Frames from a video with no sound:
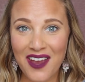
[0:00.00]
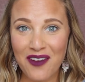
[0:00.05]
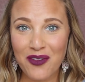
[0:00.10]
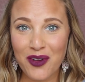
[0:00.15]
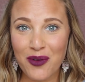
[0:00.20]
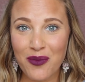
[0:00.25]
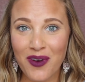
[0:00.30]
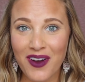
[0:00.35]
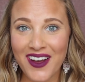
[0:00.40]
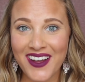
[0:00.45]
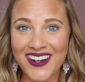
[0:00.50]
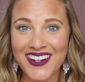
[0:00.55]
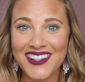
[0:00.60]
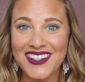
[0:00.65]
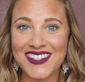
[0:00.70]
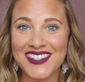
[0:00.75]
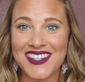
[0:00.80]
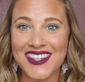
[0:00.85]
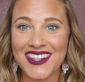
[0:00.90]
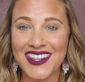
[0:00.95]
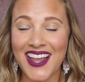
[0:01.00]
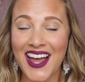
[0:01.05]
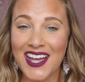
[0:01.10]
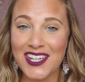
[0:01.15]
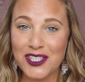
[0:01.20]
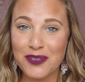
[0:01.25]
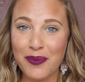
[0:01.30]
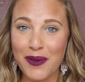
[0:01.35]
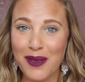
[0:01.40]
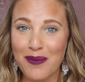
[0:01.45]
everyone, Alyssa the
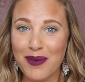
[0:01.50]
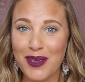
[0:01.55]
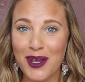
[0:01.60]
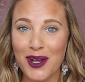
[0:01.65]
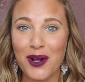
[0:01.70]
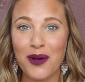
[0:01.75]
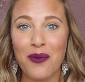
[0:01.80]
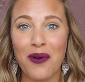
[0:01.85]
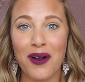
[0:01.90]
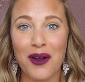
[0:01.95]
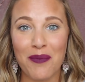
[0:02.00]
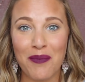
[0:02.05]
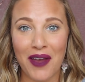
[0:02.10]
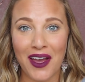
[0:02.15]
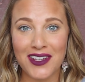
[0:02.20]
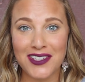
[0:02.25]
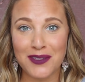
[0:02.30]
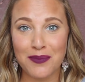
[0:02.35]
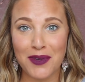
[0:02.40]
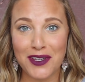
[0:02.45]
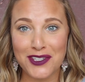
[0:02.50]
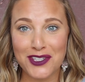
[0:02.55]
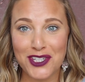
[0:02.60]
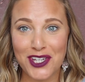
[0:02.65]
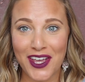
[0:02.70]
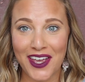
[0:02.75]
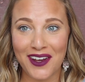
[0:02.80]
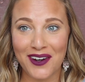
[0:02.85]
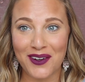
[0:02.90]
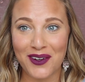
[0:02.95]
Lash Babe here. Welcome back to my
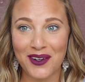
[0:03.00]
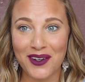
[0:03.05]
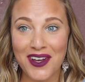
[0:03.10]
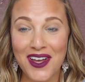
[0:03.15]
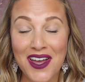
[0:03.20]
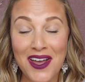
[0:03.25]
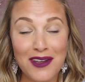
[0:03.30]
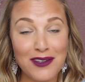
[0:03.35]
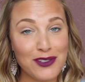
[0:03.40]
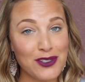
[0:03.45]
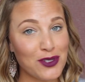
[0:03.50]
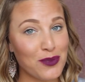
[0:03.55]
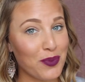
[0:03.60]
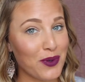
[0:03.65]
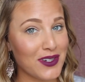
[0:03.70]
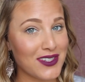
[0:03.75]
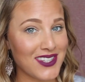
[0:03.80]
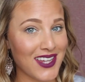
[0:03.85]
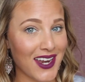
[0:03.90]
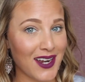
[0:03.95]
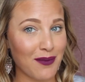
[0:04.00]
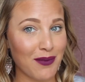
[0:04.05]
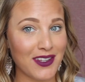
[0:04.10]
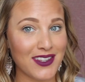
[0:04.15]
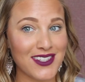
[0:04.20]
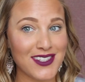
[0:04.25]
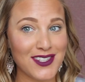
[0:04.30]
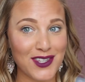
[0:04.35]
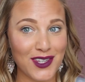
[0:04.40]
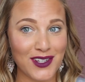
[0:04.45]
channel. Super excited
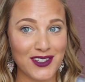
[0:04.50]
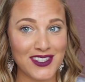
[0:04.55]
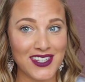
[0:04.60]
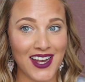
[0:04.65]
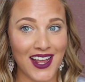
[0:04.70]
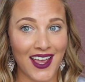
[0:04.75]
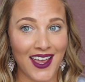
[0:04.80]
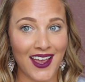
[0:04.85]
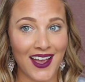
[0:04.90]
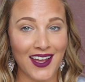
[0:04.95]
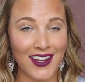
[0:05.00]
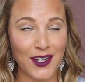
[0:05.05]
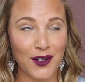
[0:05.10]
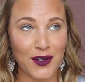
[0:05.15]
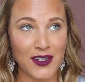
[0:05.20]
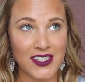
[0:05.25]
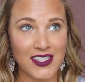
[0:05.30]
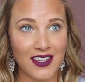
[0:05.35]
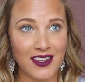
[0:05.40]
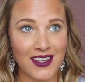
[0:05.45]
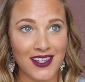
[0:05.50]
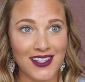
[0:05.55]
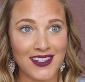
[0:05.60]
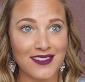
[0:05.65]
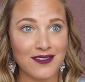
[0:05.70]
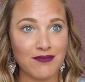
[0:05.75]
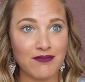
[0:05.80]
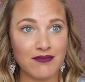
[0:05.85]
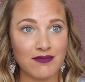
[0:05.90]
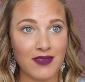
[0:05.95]
about this look today. I know I say that
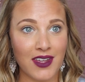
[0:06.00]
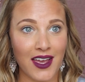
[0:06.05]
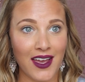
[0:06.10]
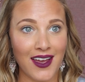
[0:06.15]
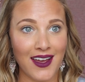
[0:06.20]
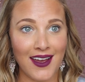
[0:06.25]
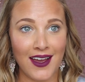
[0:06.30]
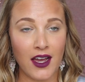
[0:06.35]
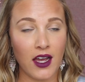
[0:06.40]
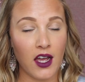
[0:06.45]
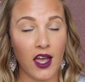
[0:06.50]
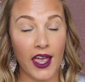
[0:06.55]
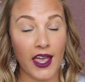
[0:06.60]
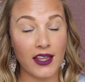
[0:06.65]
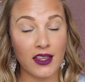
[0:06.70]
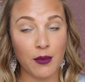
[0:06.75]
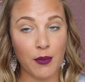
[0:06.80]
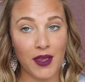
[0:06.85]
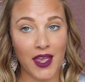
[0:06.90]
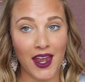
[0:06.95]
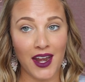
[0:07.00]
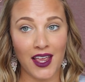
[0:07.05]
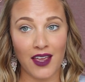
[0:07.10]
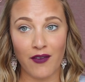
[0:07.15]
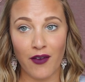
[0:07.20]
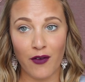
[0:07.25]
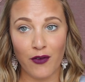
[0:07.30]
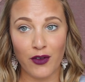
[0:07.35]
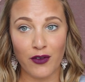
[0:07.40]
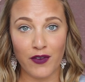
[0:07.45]
at the beginning
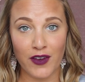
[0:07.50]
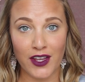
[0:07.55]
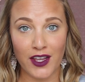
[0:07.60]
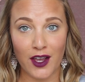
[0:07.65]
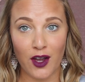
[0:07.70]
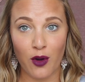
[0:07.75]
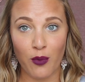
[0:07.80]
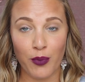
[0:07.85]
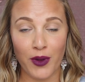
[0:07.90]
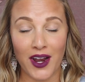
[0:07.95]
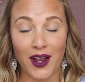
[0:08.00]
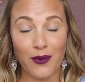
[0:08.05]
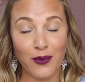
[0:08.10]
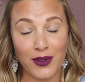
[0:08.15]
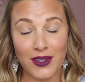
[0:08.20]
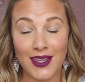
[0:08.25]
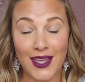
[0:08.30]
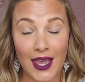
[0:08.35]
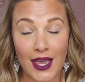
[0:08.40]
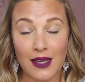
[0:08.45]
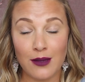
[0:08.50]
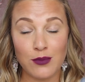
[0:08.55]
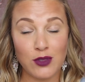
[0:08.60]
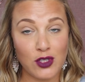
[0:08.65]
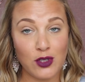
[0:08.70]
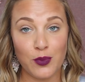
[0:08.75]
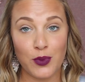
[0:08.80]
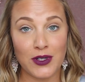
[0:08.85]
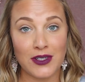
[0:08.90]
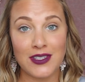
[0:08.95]
of every video, but I really am
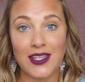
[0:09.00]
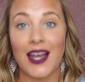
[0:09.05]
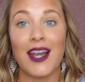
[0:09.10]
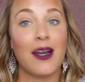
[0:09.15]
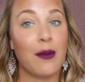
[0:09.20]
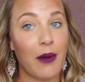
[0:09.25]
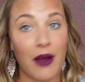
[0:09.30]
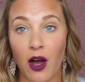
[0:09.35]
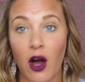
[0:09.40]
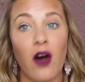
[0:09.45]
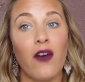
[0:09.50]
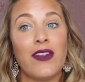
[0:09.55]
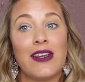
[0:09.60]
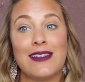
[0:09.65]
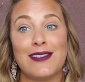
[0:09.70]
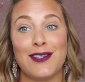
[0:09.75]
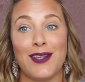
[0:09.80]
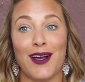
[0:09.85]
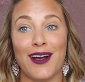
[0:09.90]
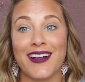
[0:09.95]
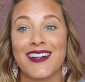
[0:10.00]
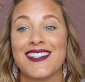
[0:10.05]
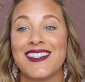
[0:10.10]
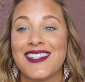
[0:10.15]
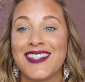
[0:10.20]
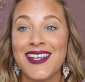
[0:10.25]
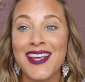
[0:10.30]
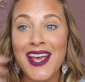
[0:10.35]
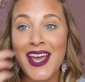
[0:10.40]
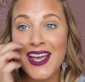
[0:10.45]
super excited about all these
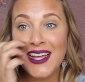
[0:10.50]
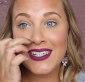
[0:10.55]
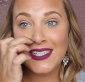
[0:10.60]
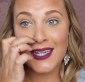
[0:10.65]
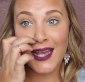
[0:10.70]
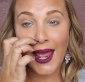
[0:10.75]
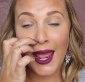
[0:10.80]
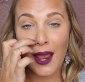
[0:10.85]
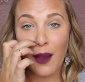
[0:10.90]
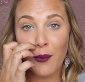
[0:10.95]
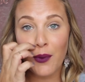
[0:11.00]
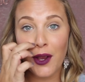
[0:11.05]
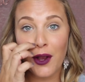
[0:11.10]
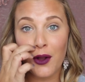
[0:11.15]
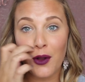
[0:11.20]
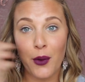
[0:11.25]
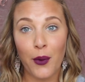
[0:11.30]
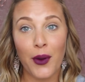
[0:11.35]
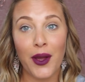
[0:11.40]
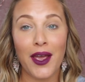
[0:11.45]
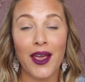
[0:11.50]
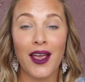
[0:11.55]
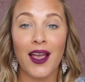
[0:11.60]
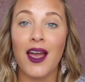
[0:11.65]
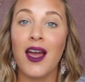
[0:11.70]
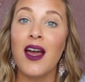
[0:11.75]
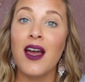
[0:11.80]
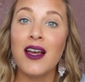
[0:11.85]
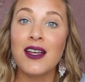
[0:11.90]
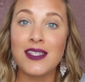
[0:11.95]
looks. Today we are
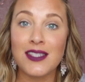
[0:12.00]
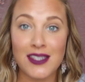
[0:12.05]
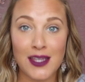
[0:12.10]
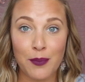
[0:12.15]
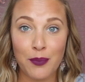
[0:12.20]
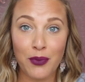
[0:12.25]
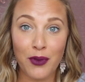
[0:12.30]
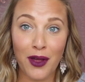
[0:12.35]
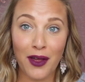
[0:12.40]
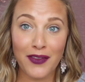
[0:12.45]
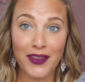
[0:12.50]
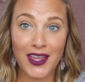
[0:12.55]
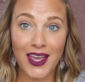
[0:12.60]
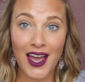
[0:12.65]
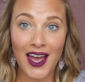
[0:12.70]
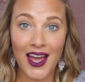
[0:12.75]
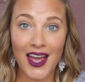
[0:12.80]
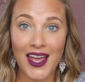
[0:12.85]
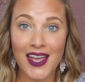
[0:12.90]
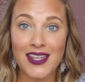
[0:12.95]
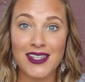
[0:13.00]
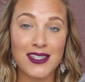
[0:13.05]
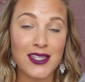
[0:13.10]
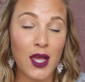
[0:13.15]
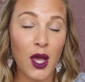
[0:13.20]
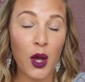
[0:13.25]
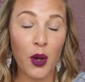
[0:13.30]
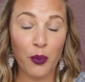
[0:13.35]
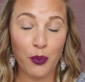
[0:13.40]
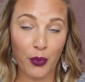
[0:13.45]
going simple on the eyes,
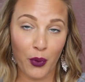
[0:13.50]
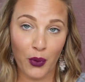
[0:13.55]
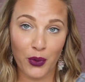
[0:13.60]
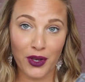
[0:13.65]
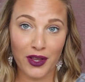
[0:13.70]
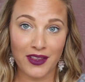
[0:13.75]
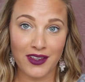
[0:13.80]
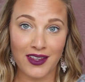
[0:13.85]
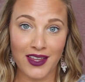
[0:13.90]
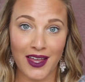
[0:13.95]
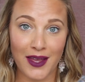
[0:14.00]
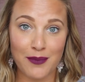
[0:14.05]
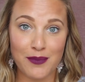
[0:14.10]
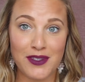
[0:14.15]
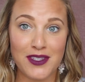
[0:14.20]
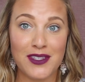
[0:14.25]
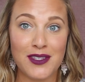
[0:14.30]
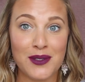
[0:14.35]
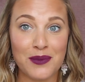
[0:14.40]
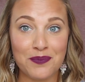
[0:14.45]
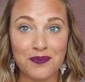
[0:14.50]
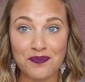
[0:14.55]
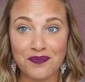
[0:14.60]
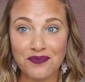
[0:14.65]
bold on the lips.